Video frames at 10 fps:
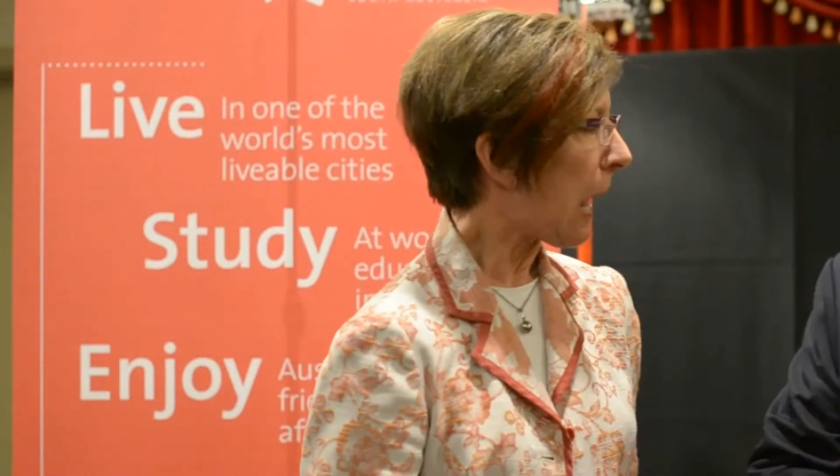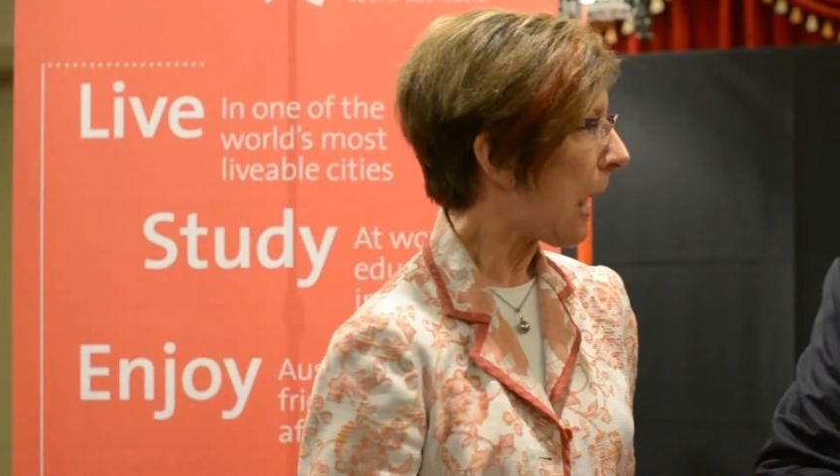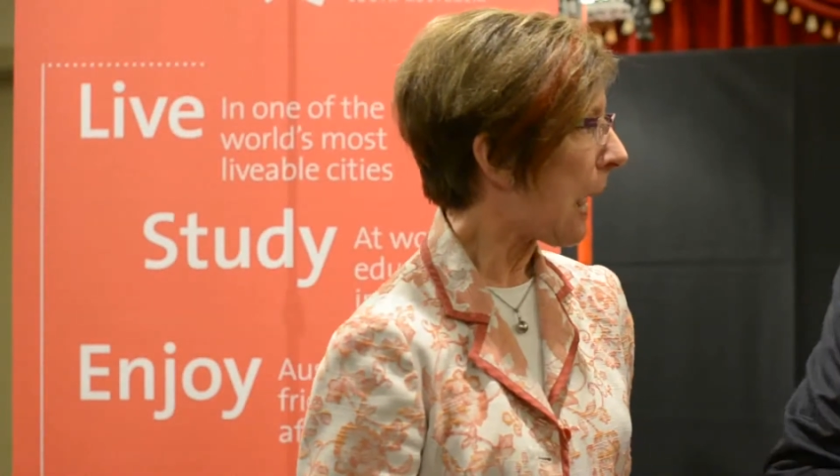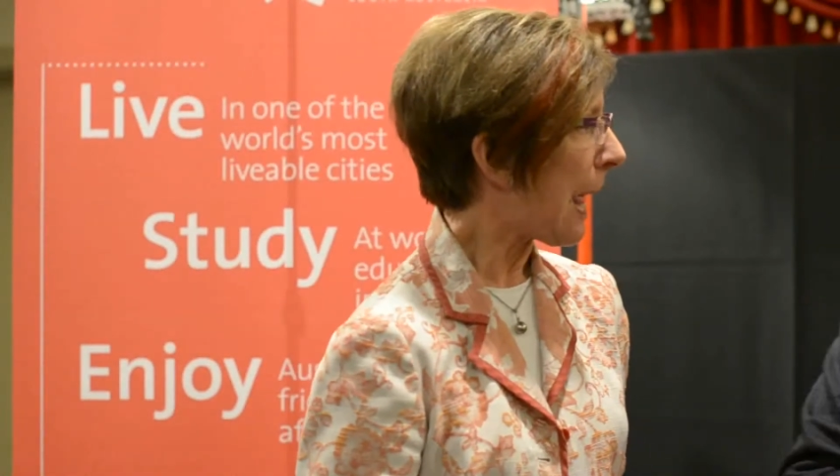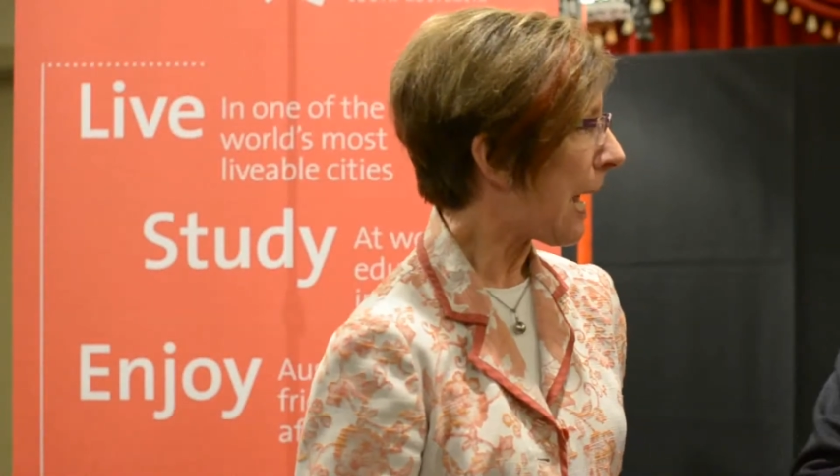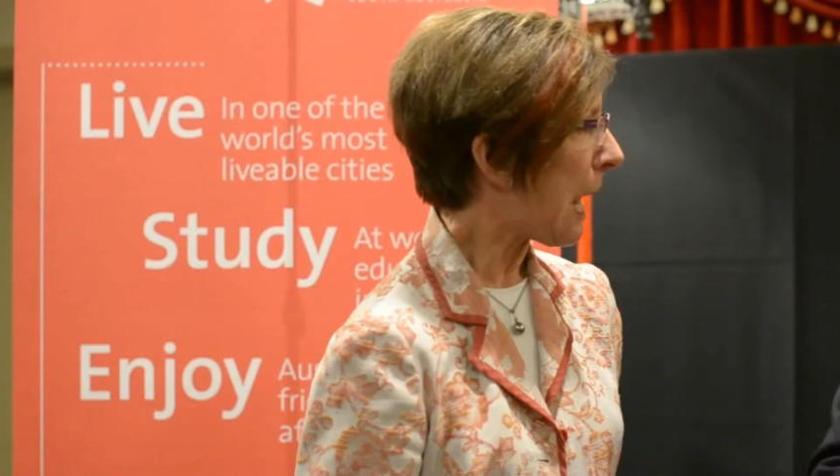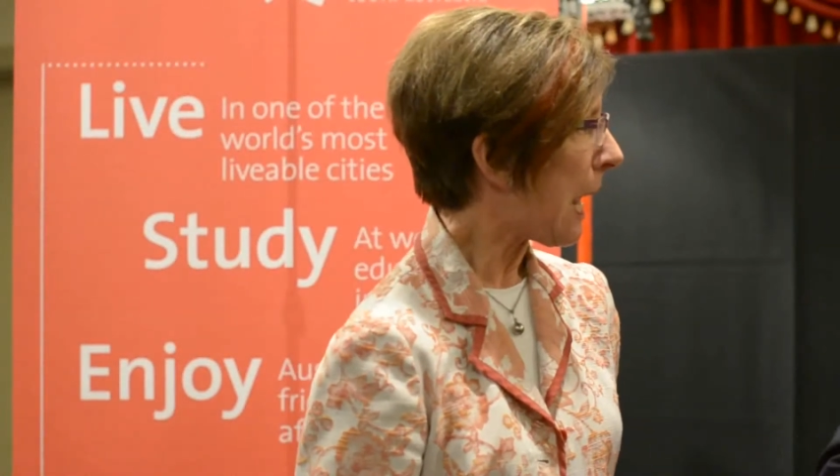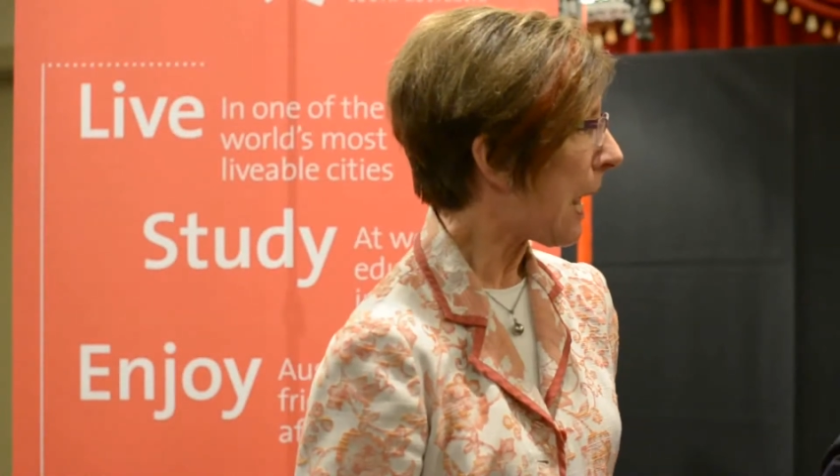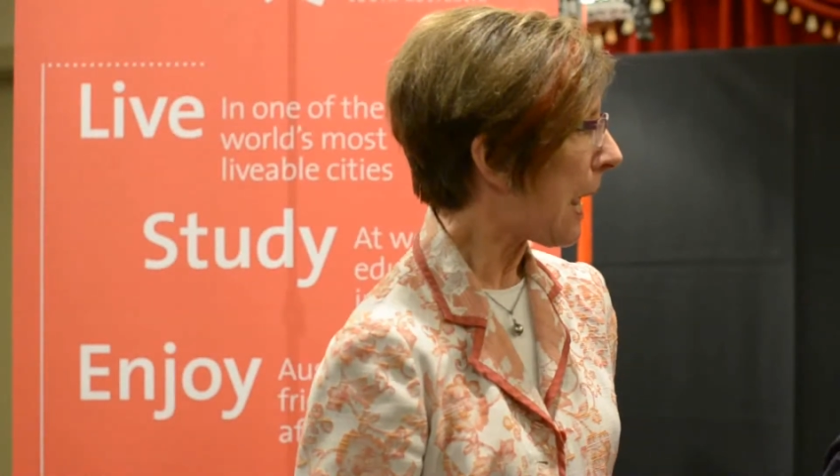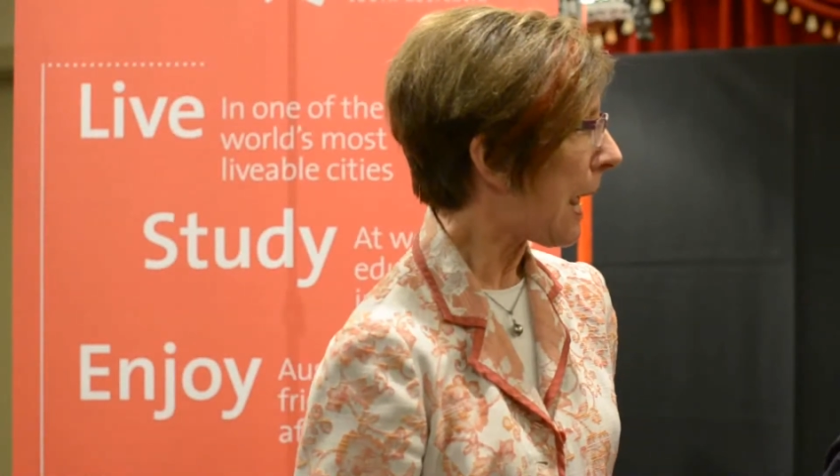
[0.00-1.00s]
uh, to
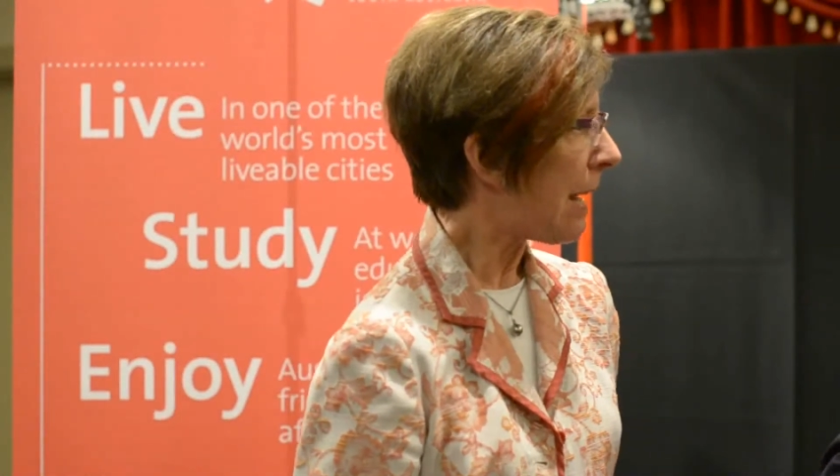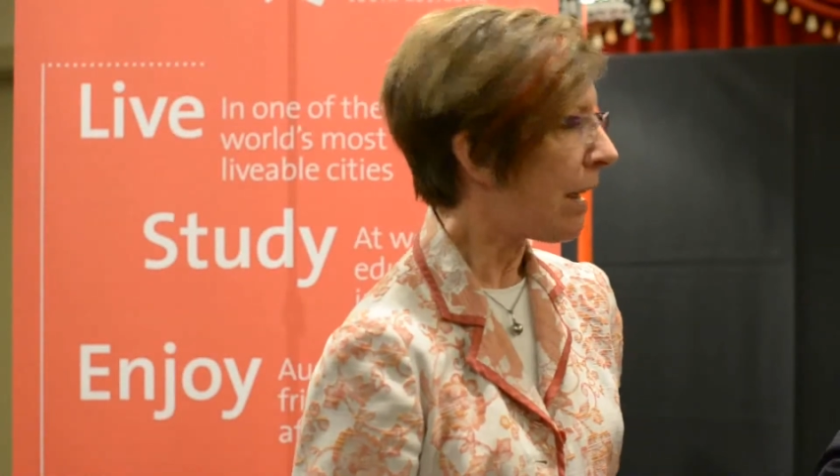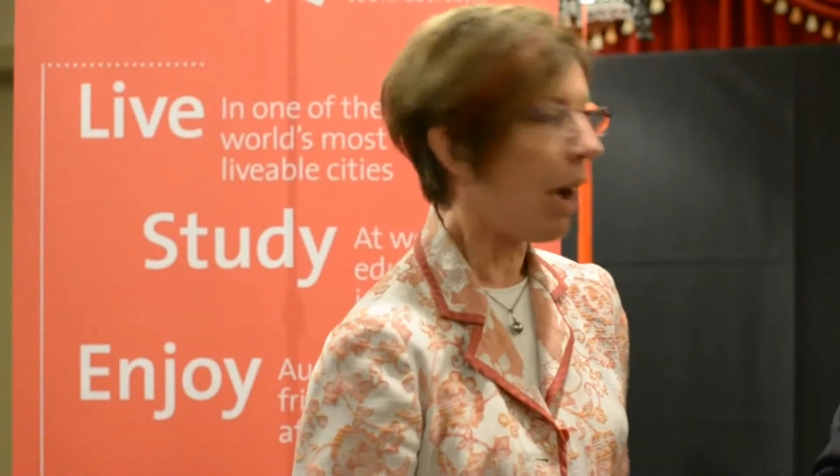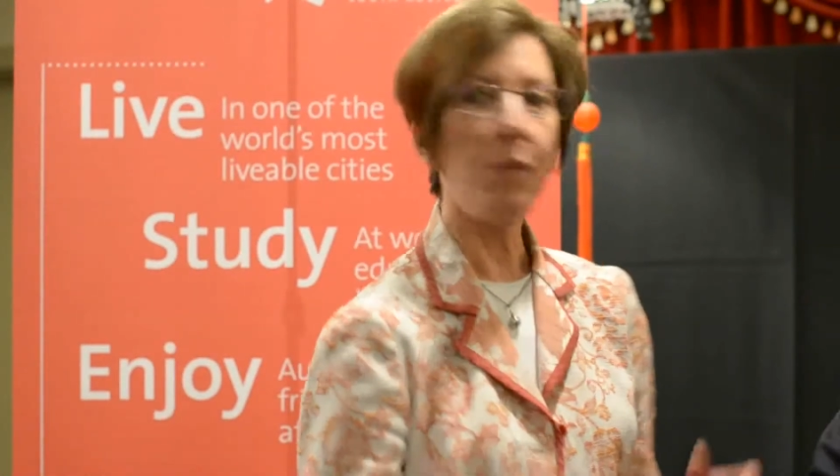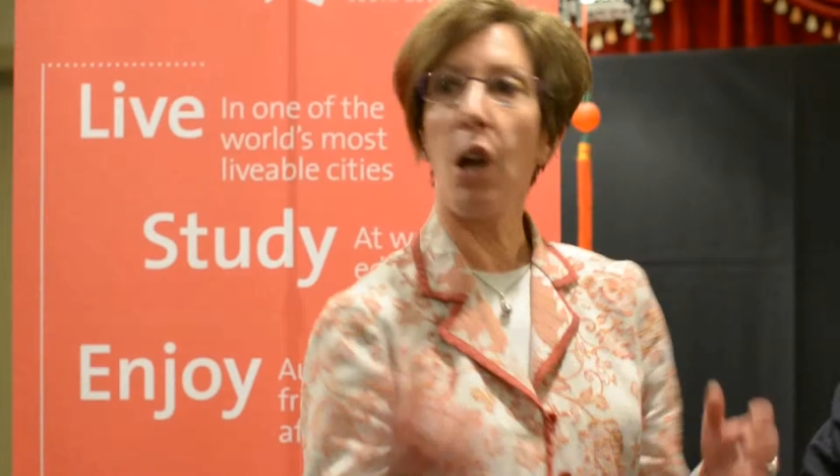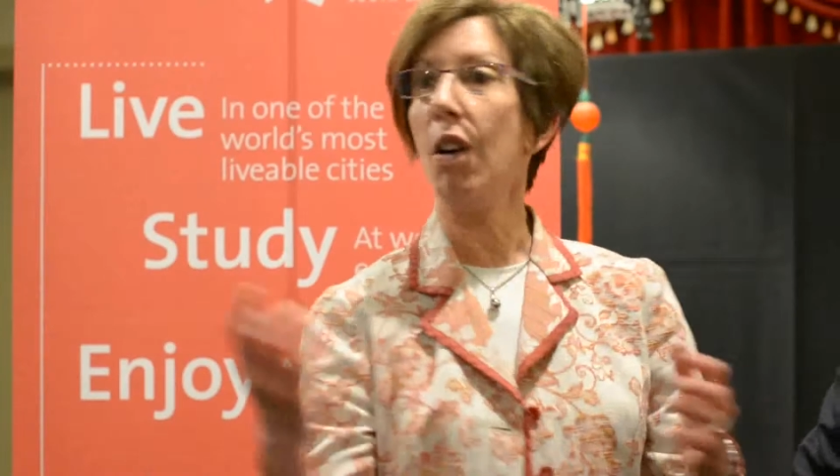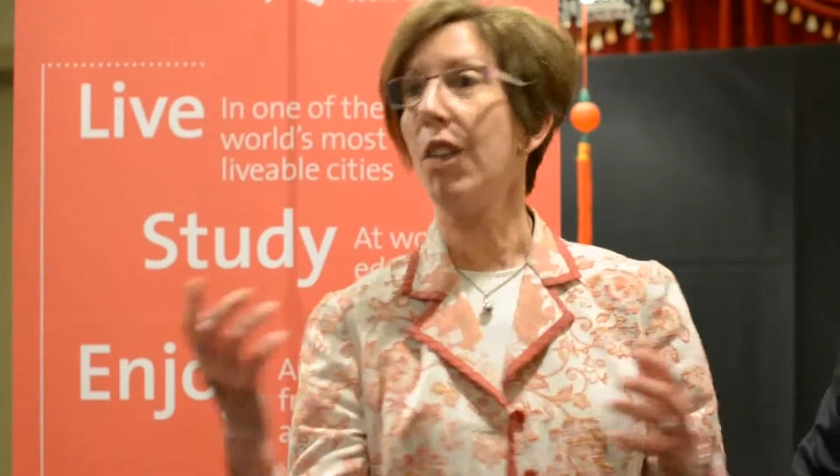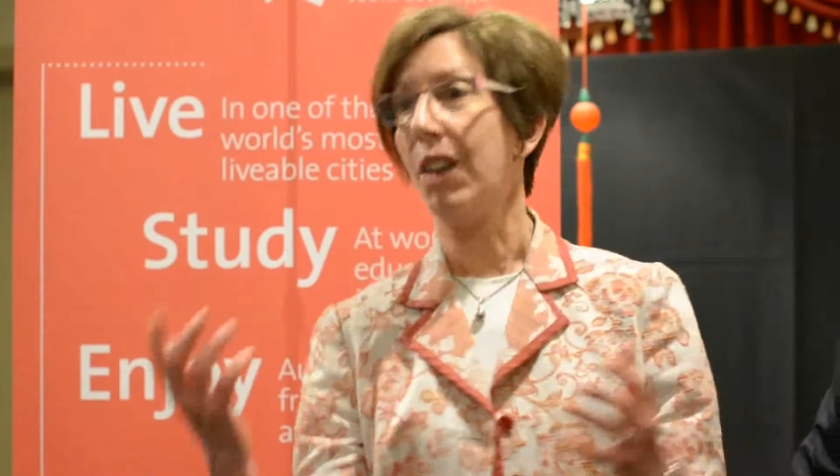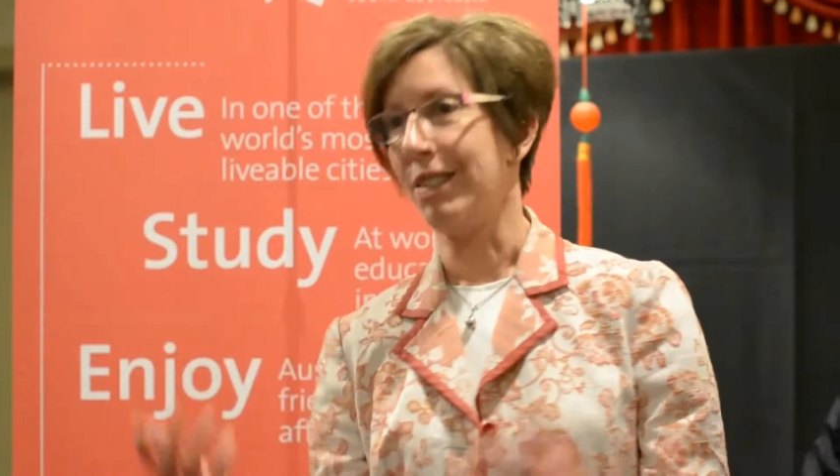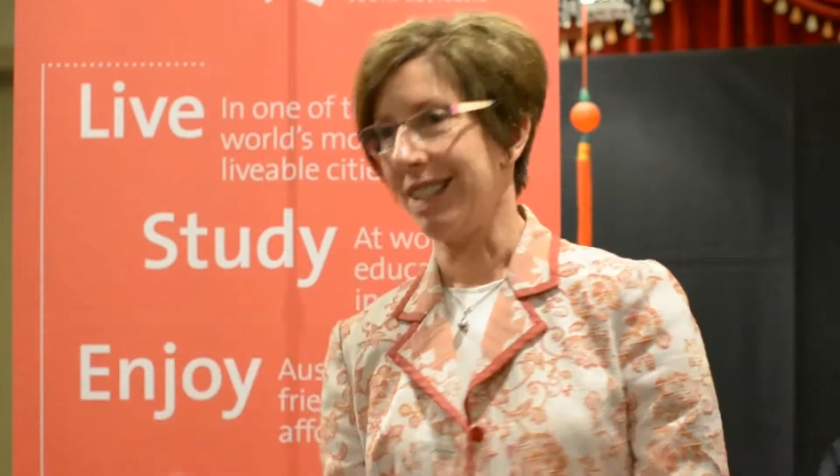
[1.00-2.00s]
present them. So oh,
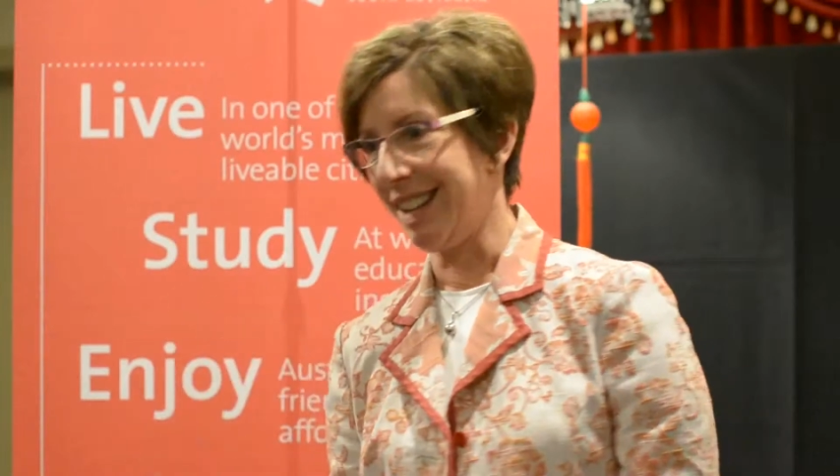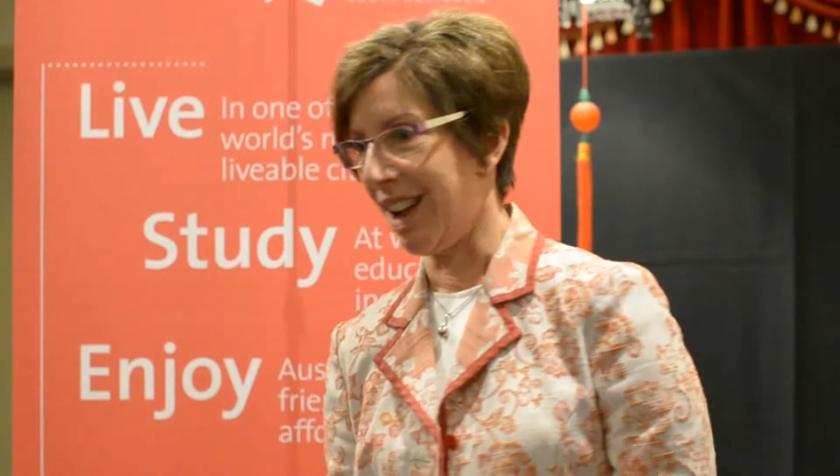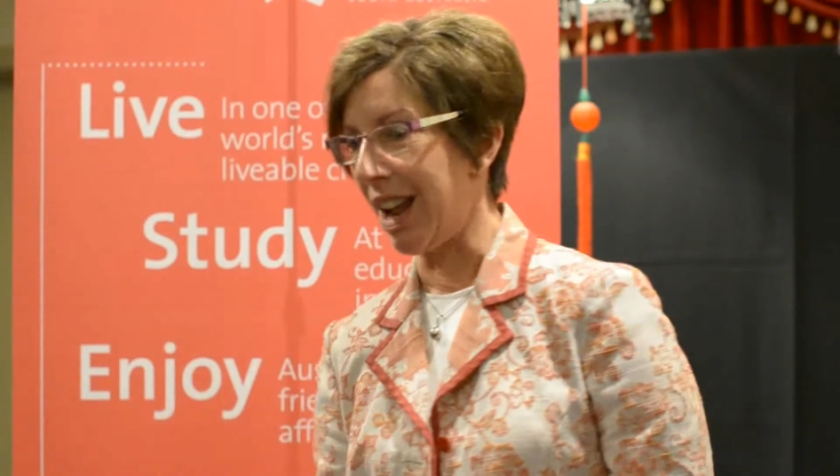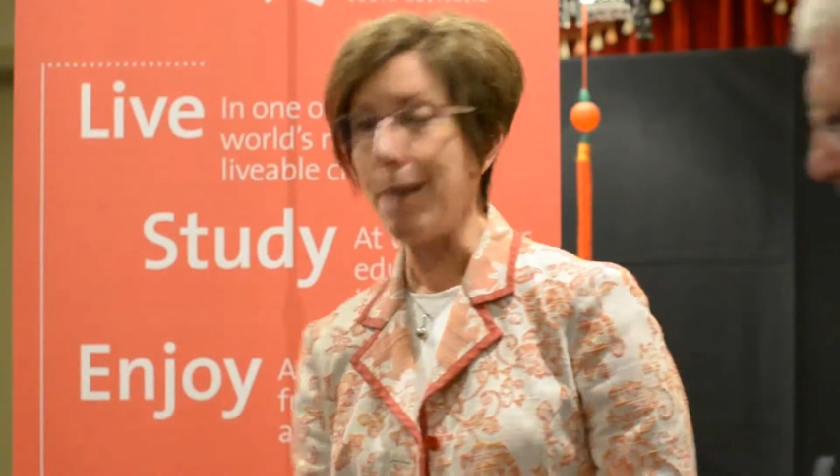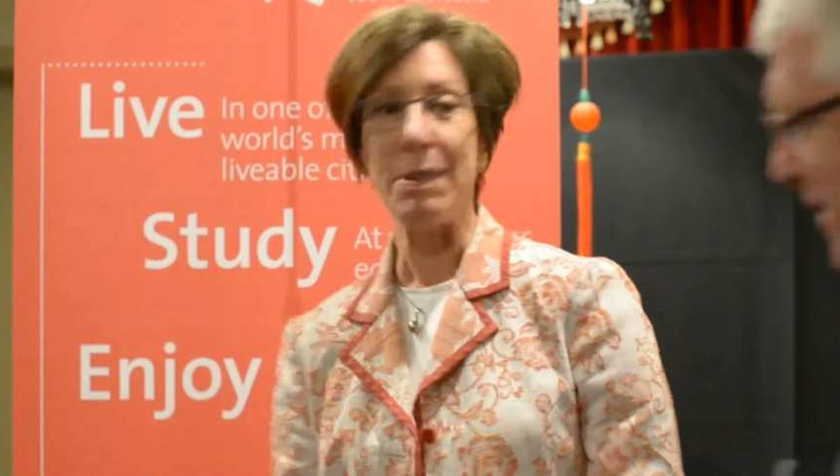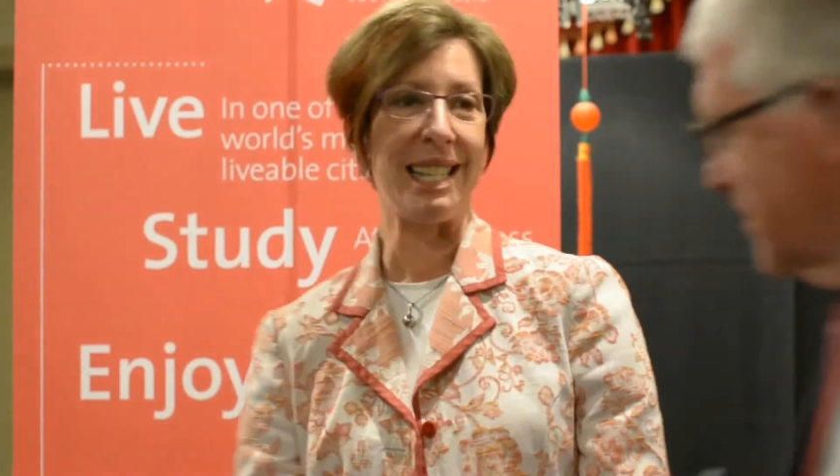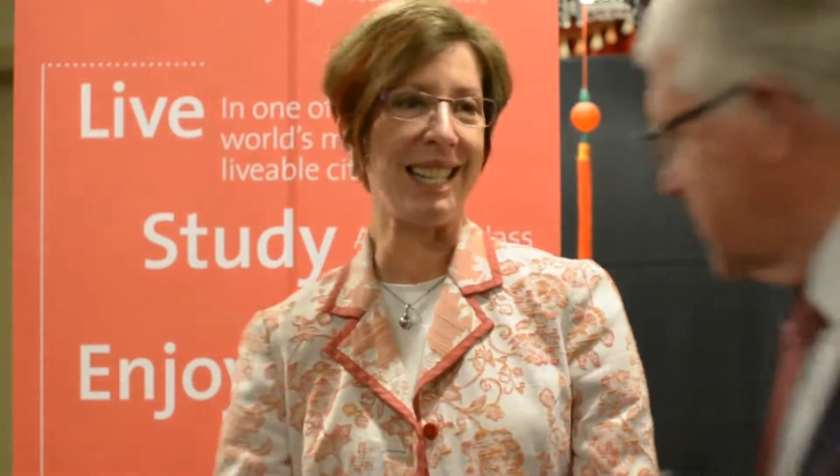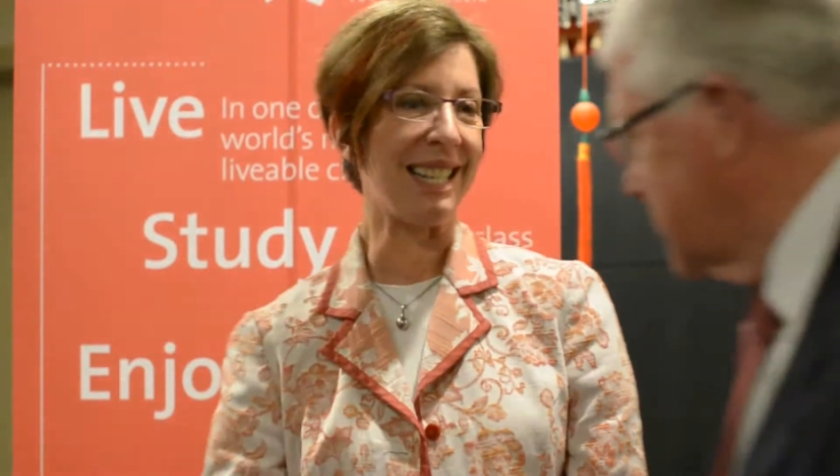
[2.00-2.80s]
I this